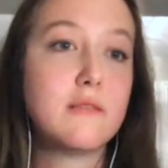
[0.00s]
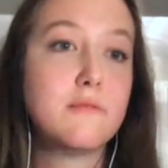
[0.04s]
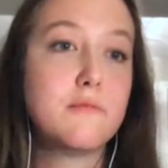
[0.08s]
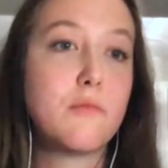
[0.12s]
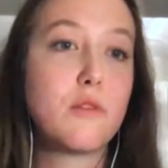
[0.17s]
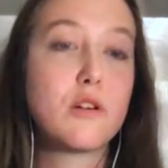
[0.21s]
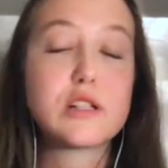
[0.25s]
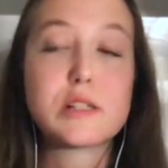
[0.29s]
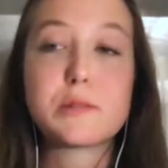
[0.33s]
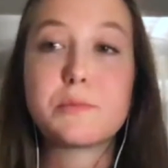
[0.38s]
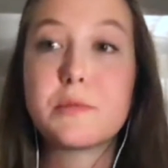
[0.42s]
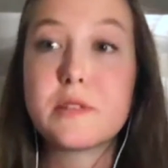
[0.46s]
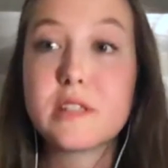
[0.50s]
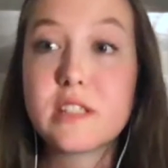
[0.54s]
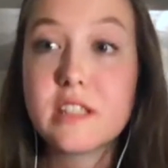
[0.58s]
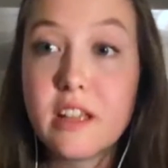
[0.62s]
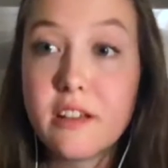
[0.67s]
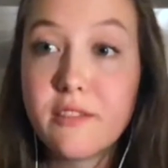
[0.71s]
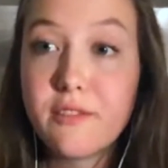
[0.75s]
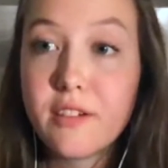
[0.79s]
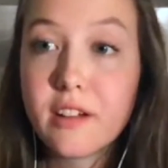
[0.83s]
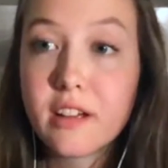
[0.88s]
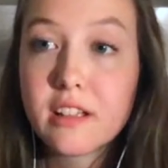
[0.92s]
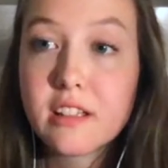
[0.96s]
more
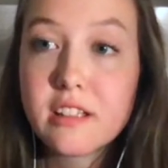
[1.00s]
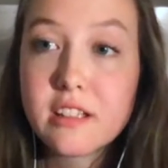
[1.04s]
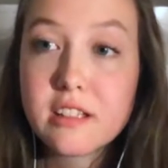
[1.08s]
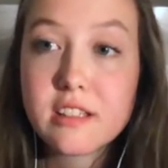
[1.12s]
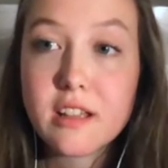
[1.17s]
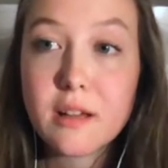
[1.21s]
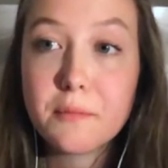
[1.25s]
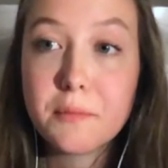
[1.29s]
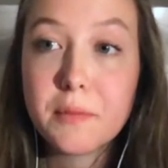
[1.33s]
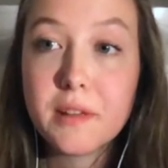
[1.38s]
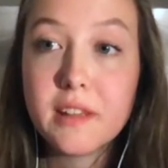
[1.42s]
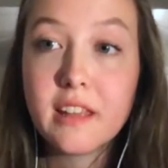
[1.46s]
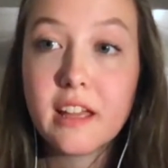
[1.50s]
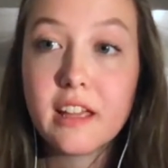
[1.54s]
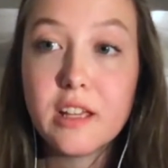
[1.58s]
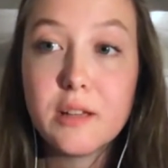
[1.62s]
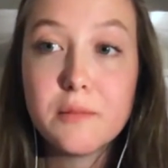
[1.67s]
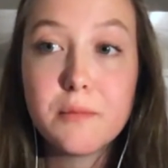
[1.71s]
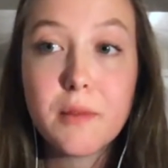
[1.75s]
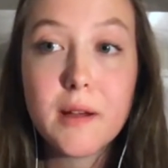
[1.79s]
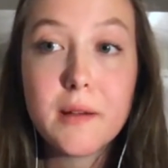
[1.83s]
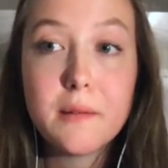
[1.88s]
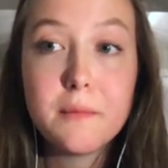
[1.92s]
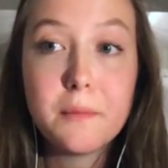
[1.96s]
specific to something that you
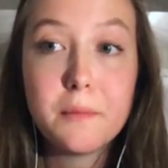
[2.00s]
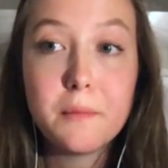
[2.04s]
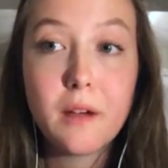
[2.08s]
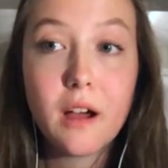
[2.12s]
might